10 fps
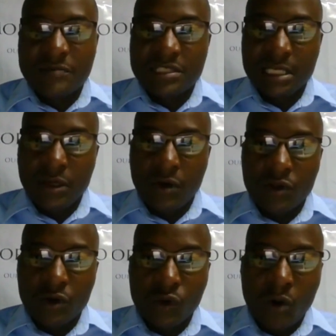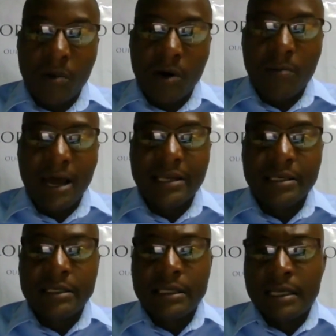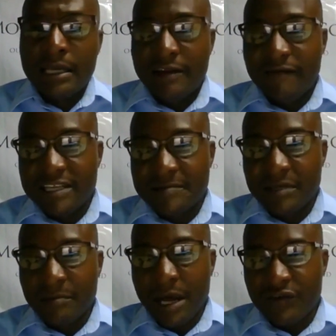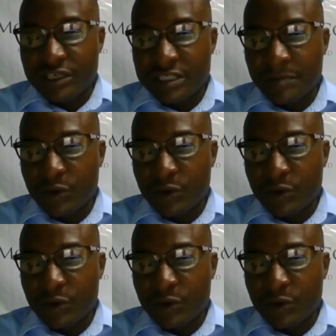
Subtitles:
especially on the global mining investment matrix.